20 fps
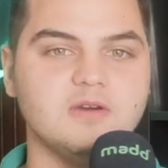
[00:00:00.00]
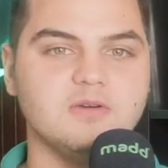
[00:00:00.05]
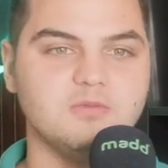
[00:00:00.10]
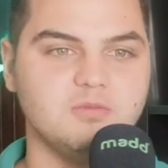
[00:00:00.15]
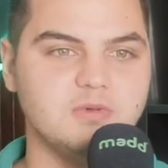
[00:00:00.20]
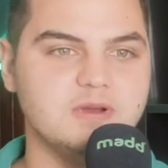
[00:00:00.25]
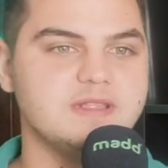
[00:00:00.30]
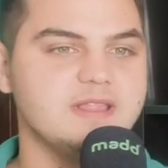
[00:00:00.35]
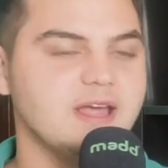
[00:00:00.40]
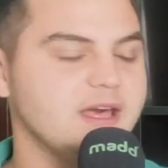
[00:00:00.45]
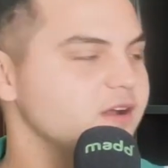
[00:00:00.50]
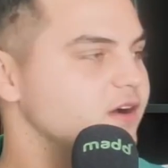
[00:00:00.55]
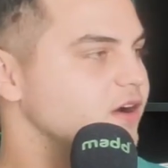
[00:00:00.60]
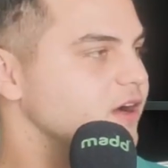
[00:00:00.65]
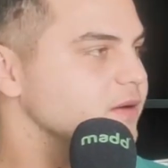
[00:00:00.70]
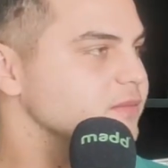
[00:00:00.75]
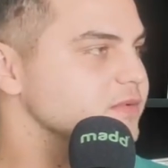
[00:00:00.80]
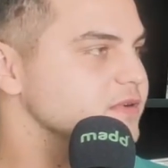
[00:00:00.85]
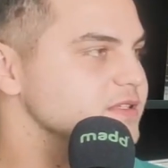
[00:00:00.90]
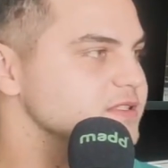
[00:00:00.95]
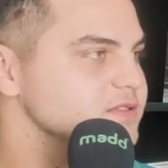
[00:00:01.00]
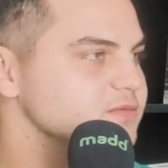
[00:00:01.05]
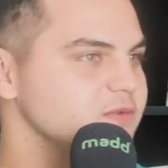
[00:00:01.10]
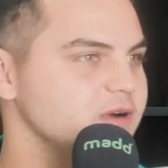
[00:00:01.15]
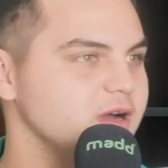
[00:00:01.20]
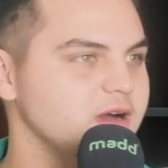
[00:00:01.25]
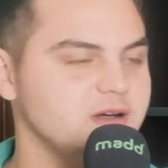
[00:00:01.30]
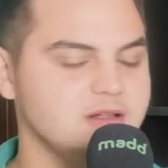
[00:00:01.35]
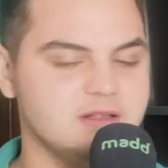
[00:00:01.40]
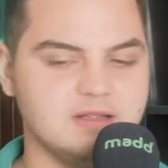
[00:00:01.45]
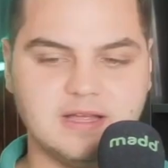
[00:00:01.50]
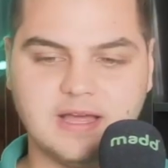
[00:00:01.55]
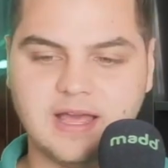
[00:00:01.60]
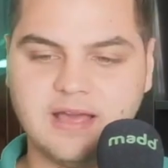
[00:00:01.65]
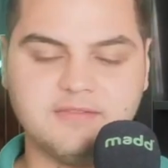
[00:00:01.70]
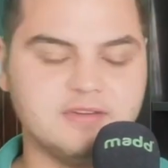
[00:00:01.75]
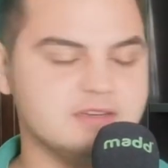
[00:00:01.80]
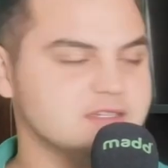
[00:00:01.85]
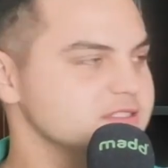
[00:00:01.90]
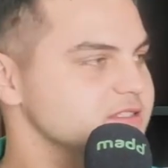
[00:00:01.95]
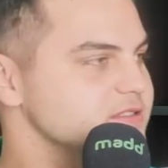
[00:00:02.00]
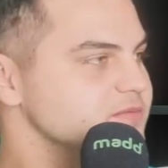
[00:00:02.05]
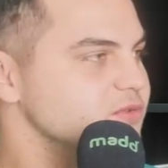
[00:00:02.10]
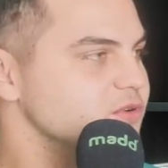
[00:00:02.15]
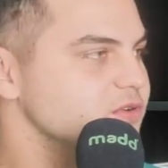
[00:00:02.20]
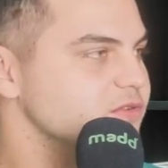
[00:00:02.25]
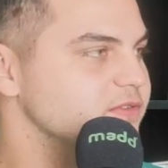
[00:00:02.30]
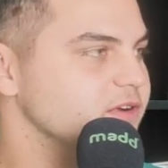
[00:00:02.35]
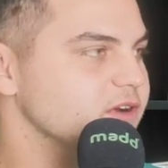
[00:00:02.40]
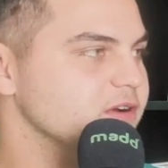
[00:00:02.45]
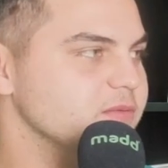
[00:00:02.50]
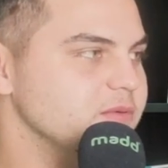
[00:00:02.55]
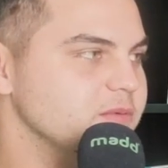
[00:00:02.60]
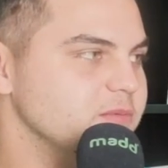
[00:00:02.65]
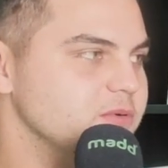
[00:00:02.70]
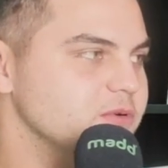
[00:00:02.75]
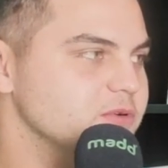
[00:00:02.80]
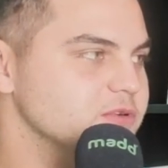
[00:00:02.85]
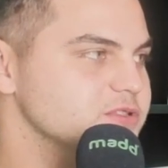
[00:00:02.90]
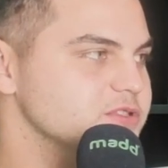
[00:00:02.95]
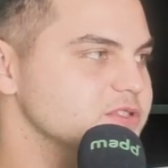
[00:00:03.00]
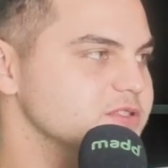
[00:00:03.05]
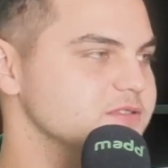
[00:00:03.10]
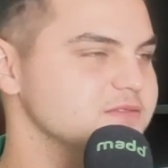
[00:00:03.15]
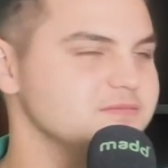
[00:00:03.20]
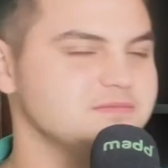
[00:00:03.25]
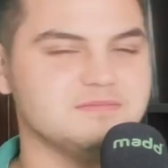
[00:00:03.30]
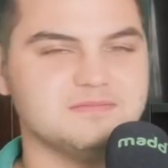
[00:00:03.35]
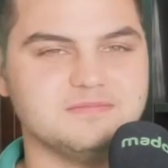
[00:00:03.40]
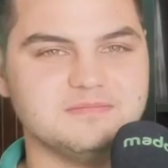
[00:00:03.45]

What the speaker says: With that hybrid as well, having a small variable portion,